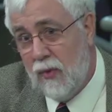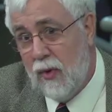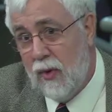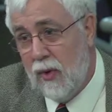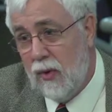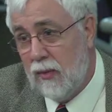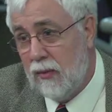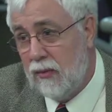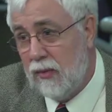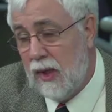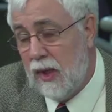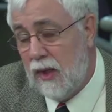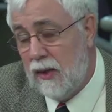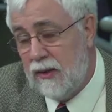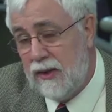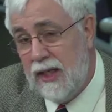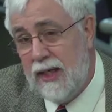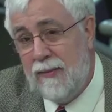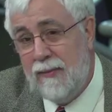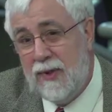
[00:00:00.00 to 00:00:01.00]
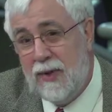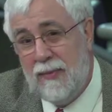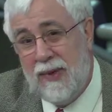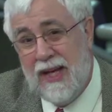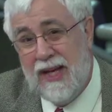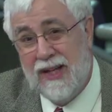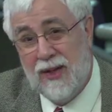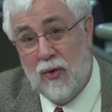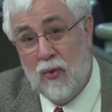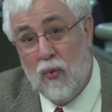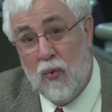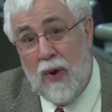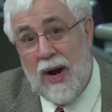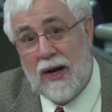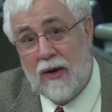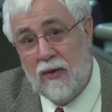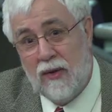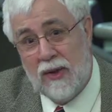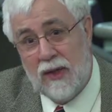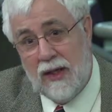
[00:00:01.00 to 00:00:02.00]
were uh, deemed to be at a
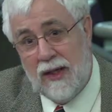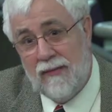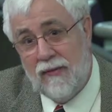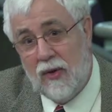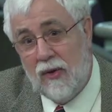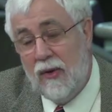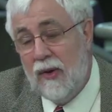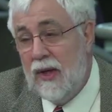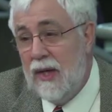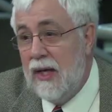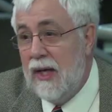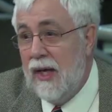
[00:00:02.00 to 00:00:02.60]
record level.